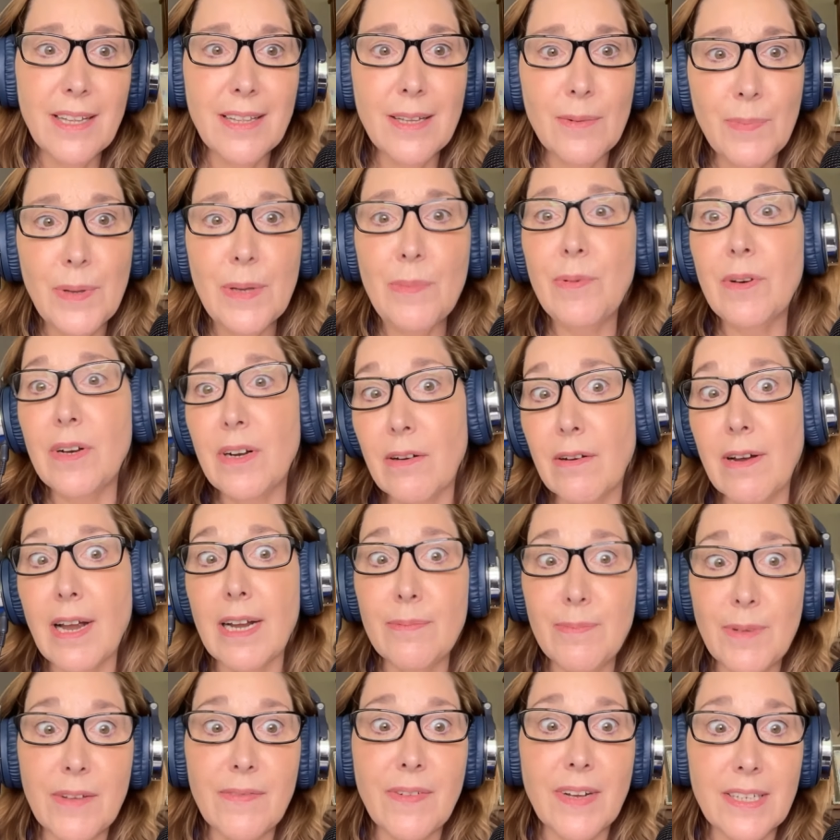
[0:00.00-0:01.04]
And then people
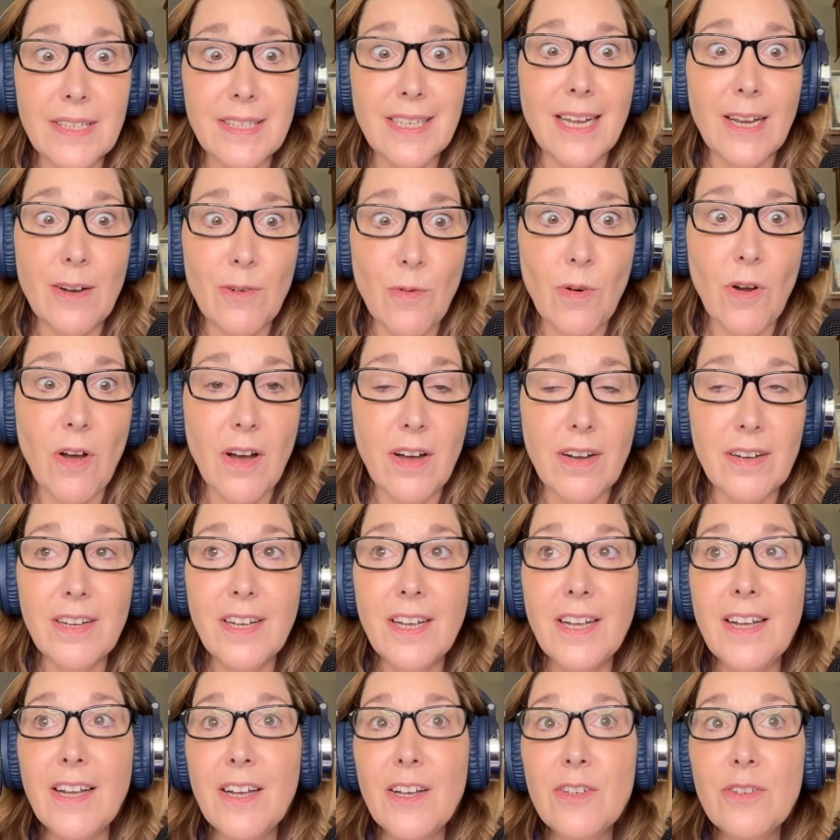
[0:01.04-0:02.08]
correct me if I say it wrong.
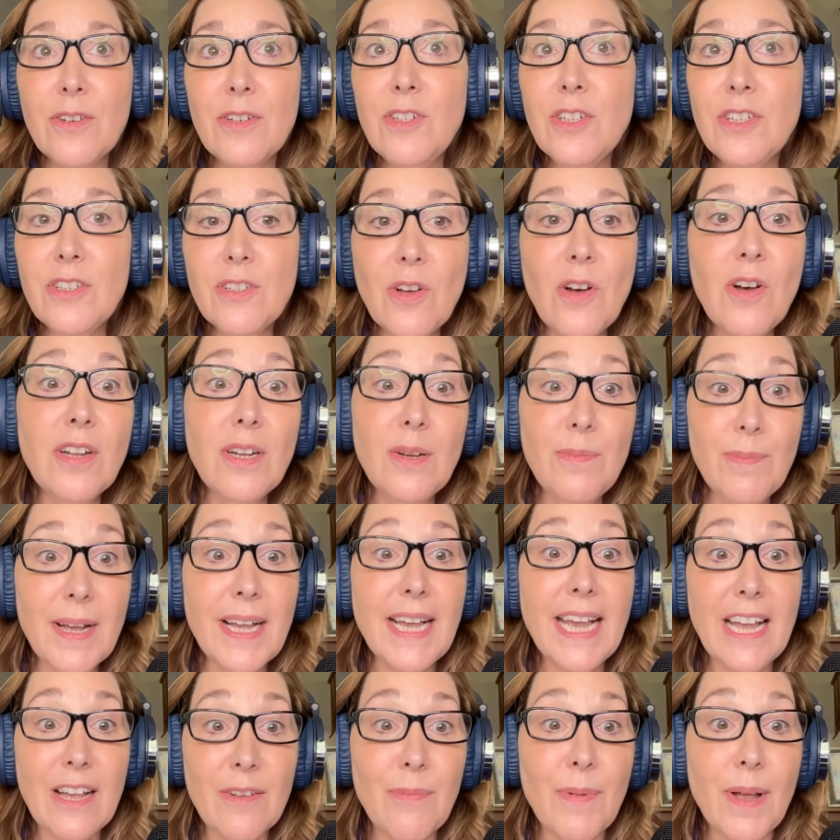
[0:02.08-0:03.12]
So I just called it my
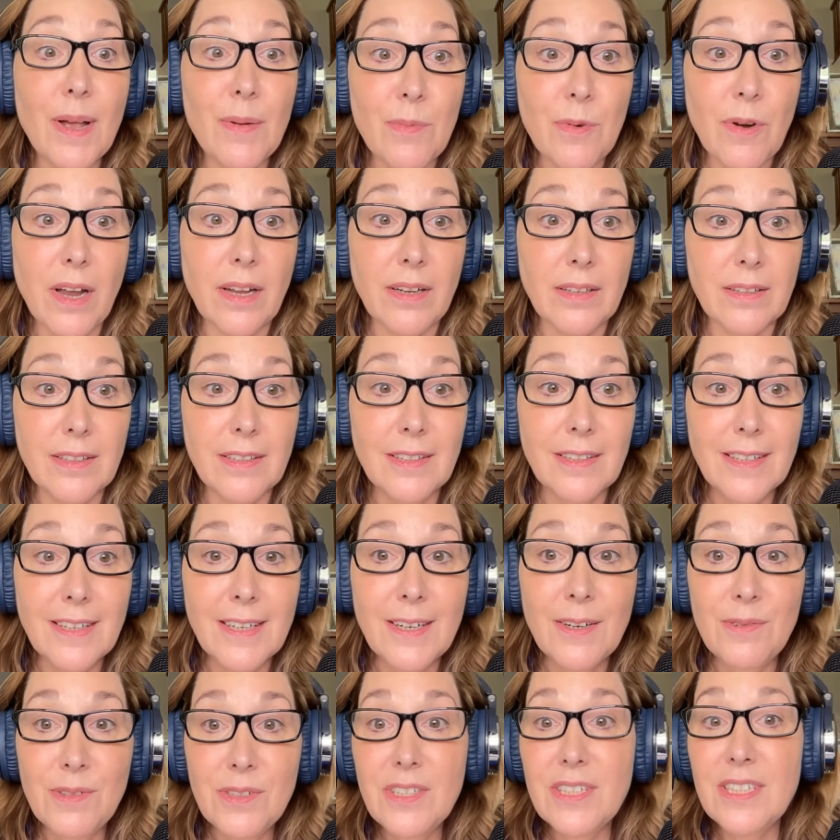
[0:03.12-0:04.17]
caveman brain.
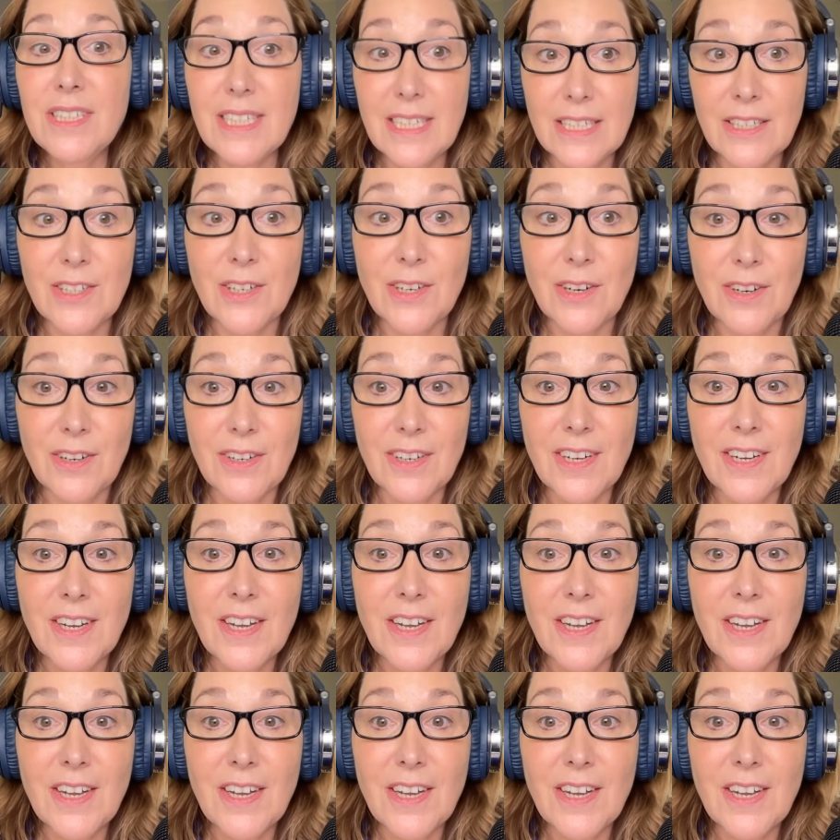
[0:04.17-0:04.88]
It was just easier.